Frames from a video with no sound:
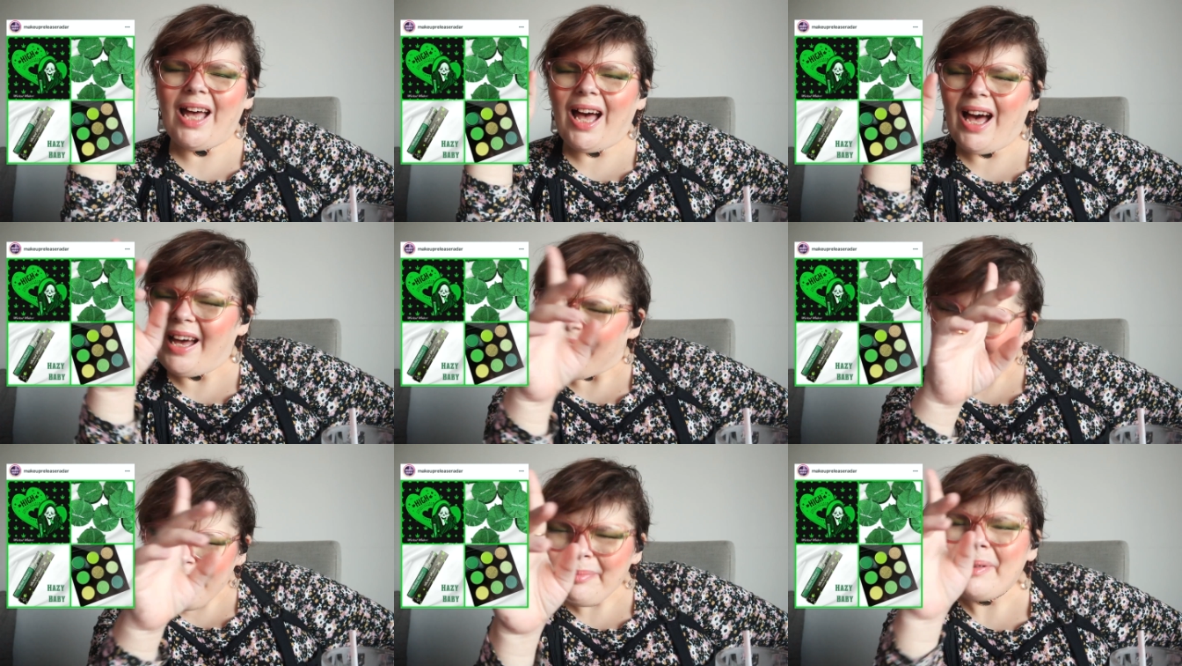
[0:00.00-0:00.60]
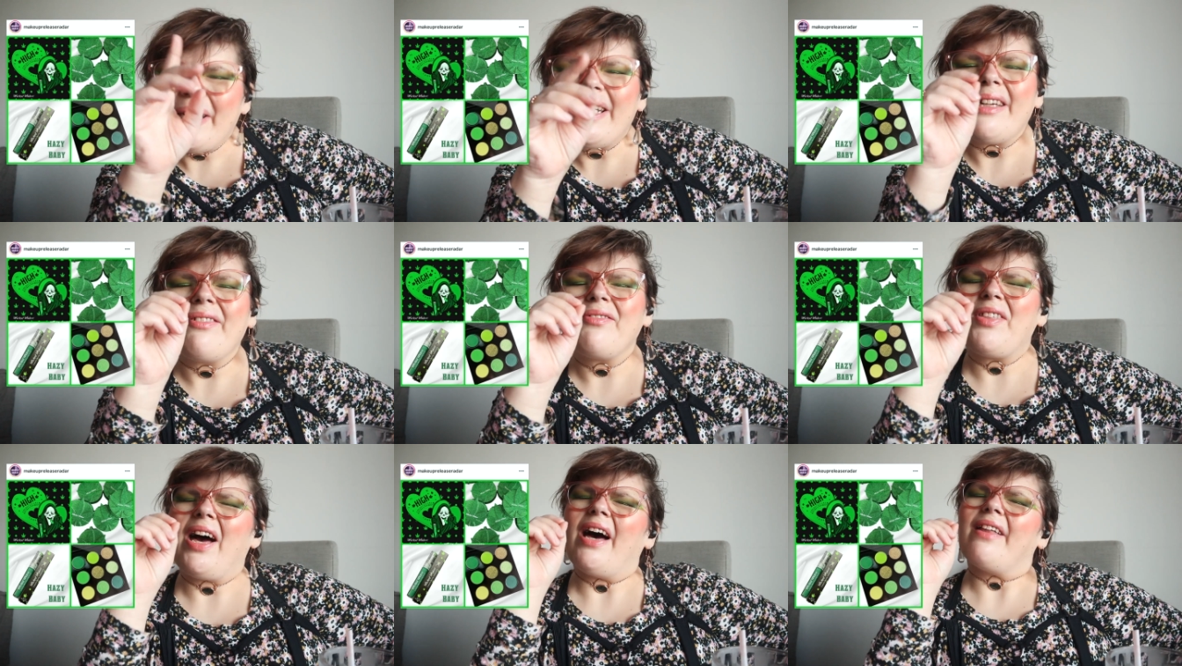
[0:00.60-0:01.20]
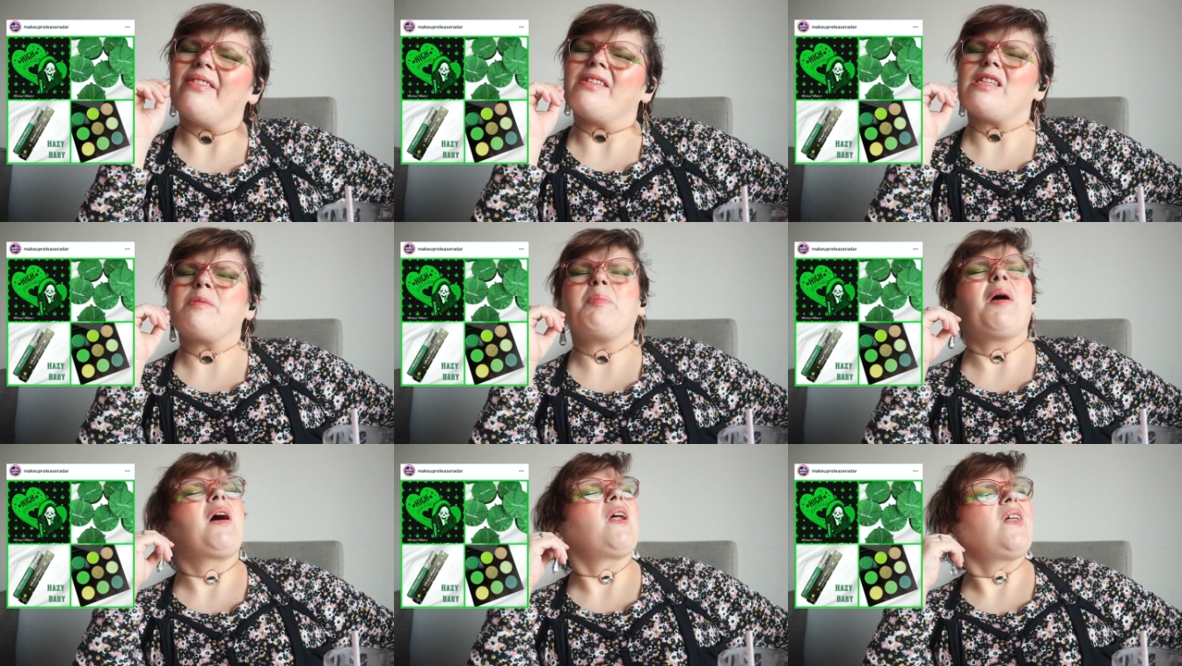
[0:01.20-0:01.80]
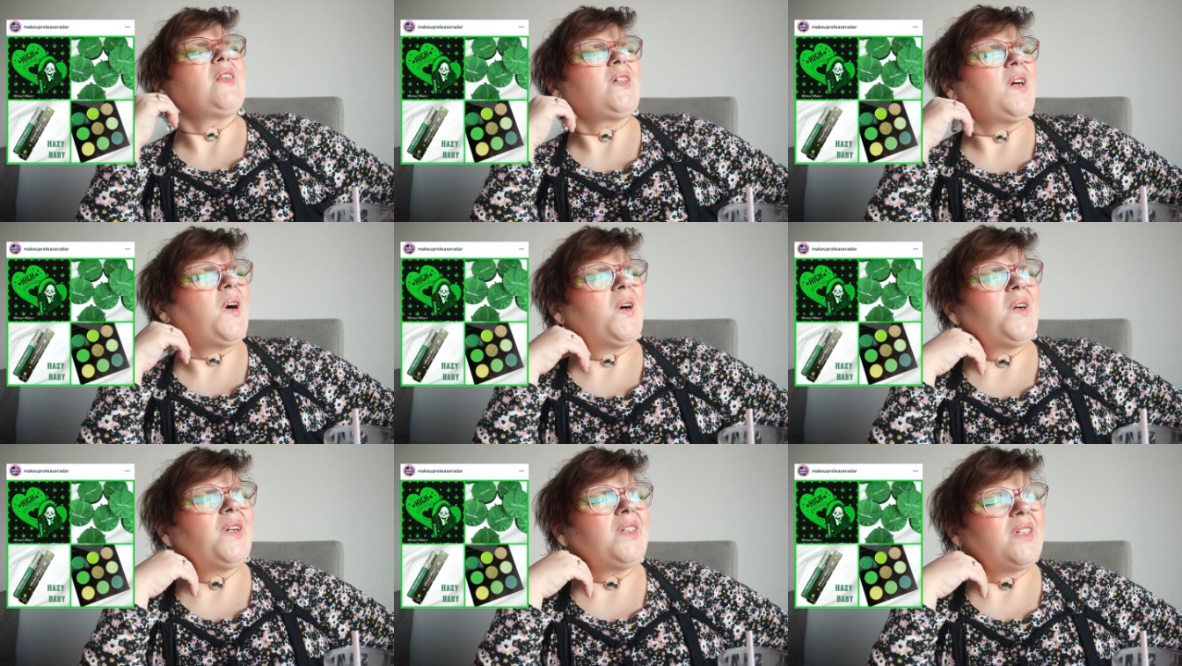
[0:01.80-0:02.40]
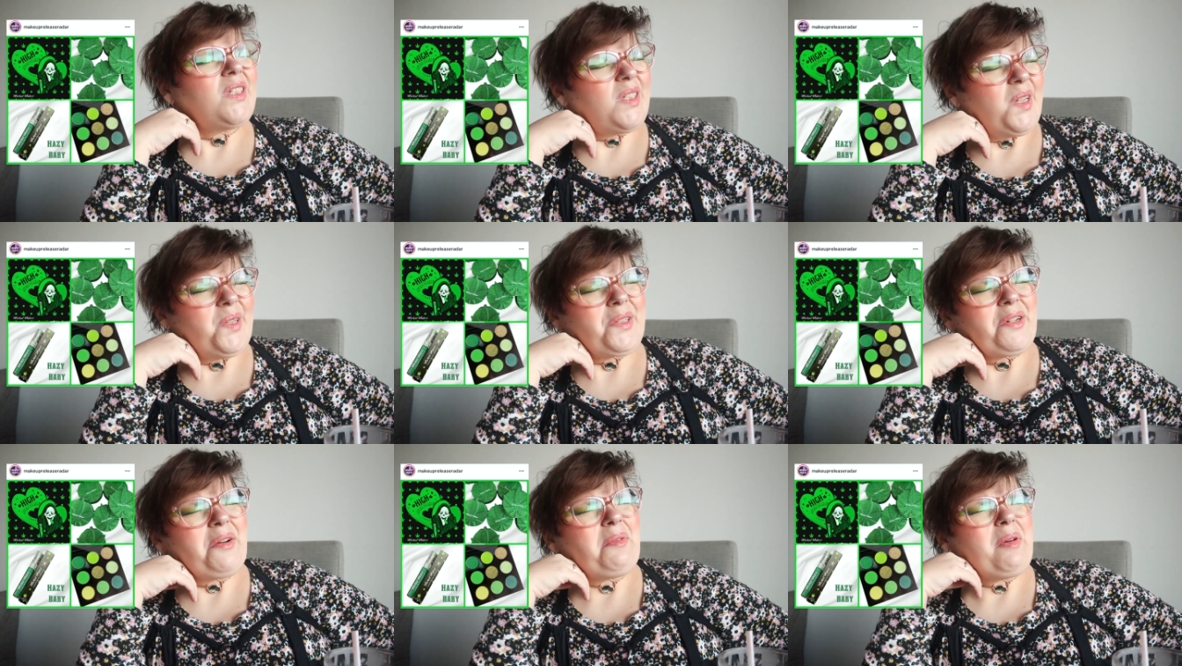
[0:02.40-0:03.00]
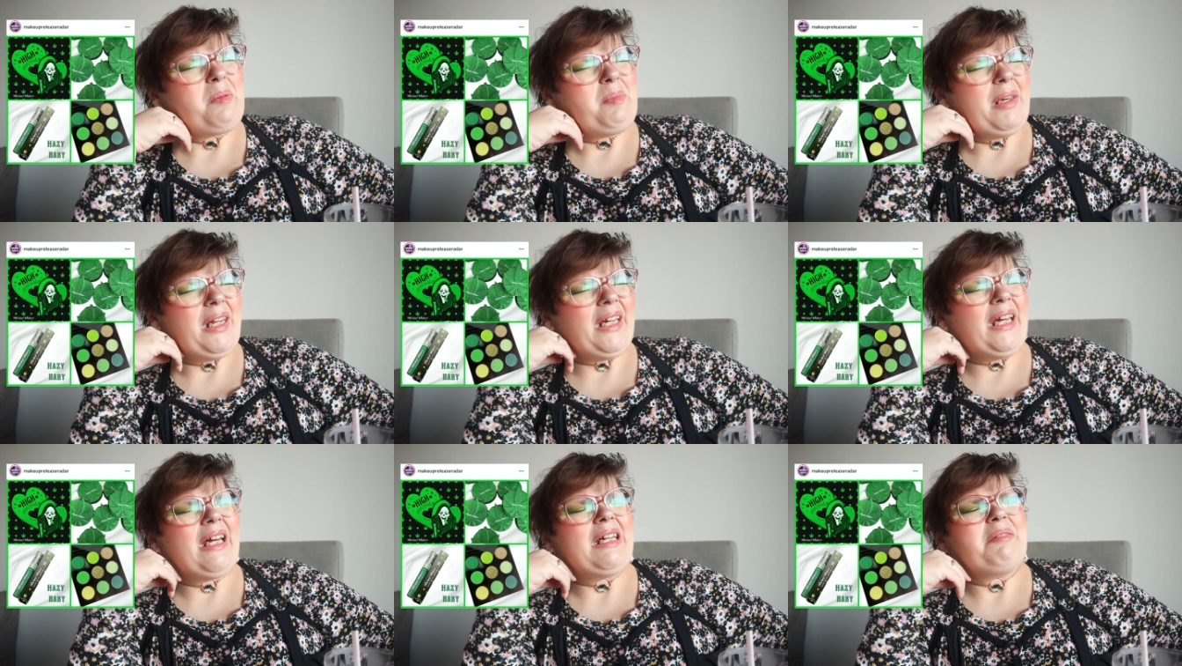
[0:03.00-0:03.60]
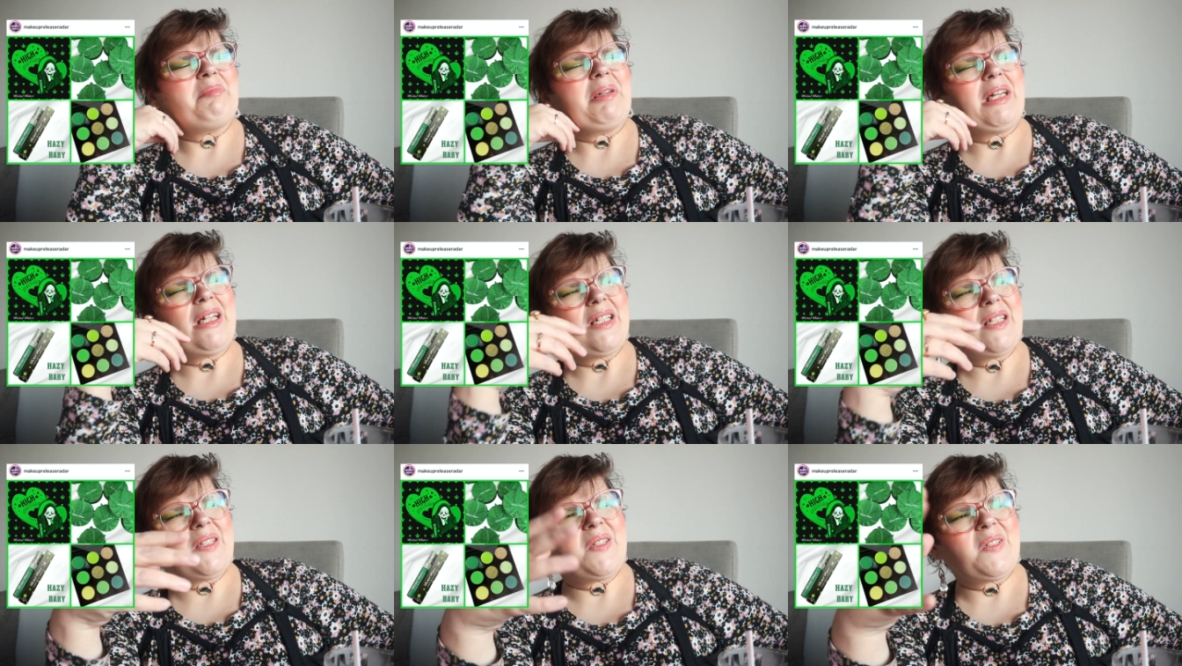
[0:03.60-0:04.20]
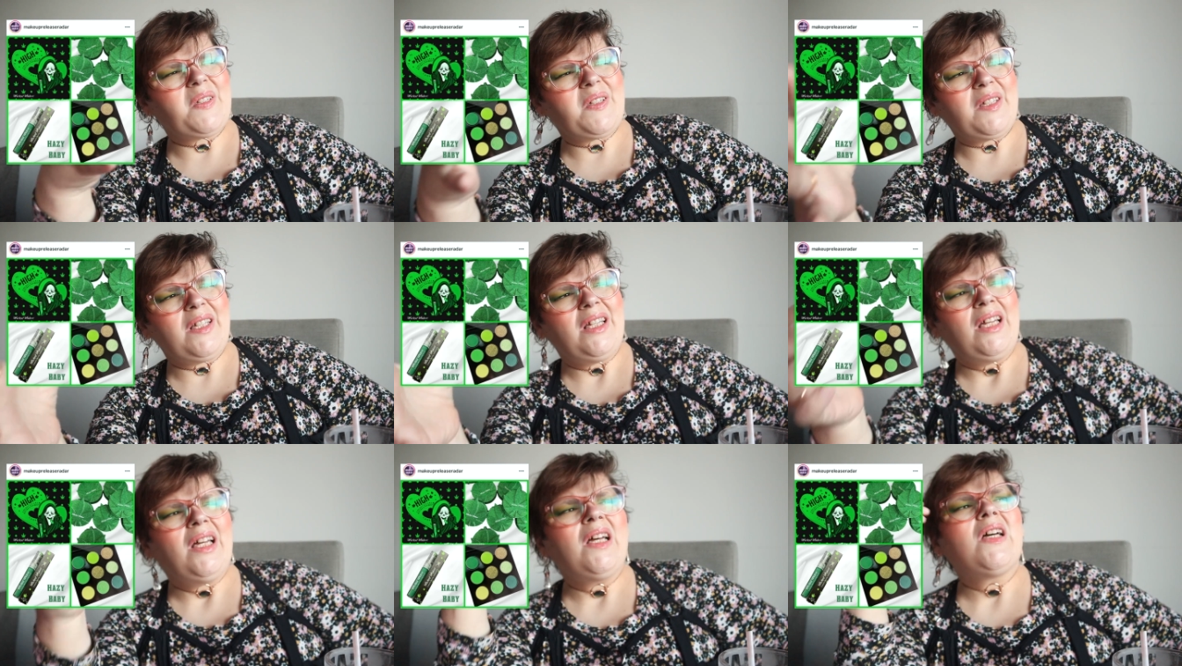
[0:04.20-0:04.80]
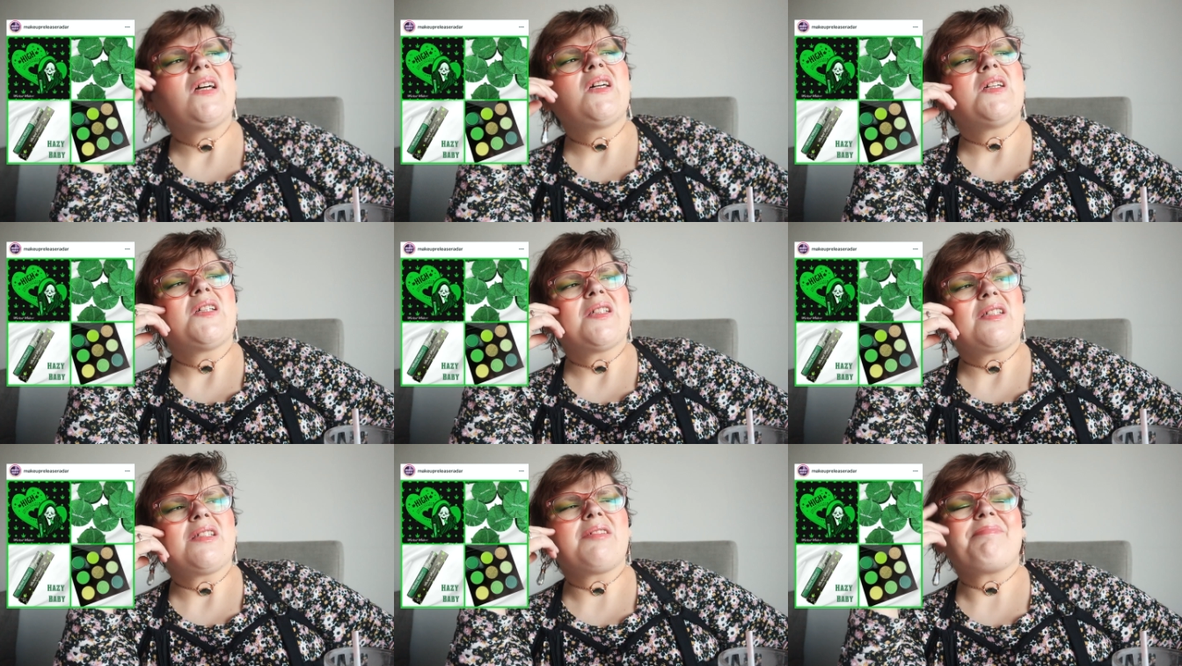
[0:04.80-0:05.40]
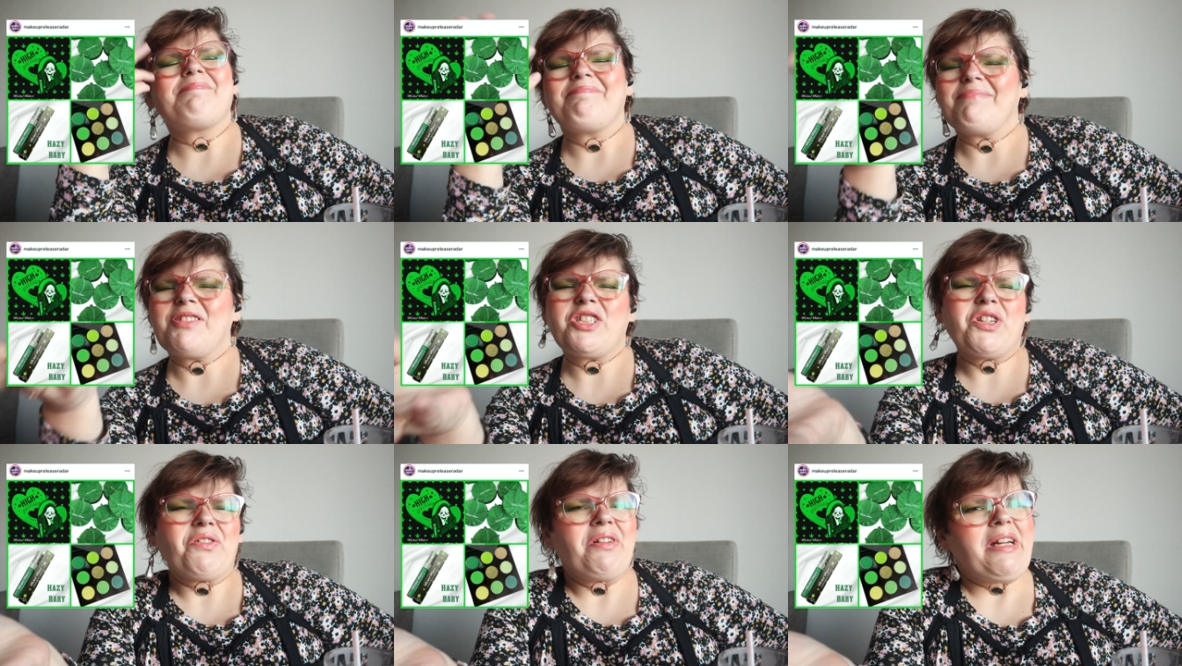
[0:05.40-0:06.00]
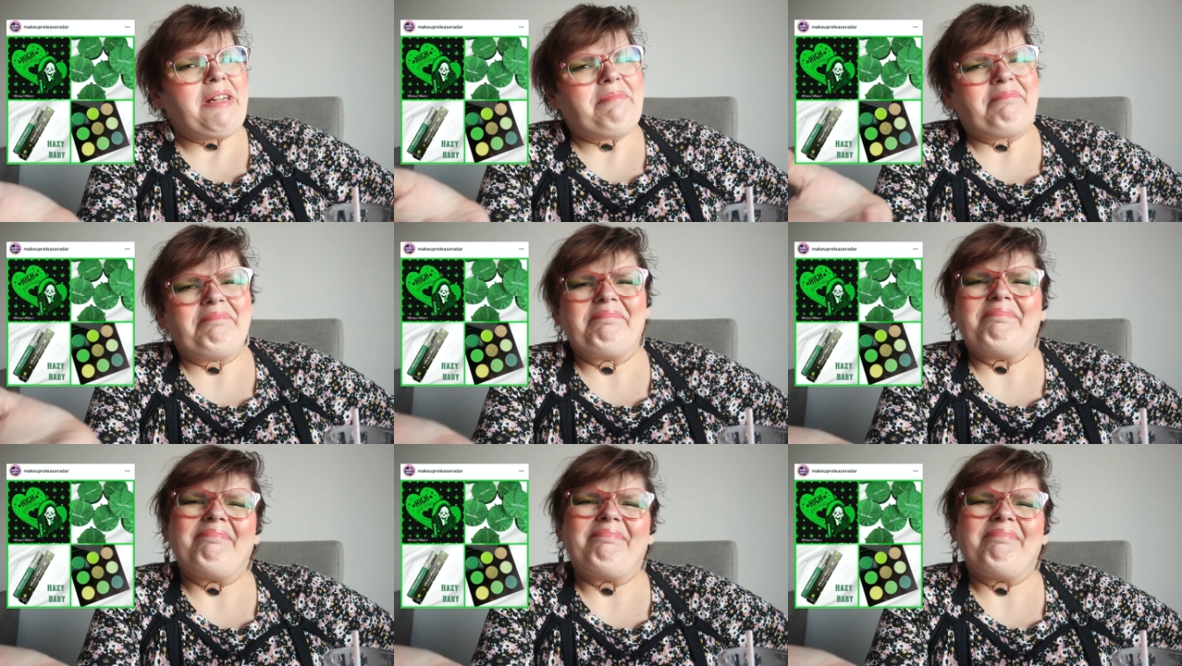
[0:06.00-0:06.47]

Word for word: I am going to give that the spot on the card Nostalgia We Meet Again, because Scream.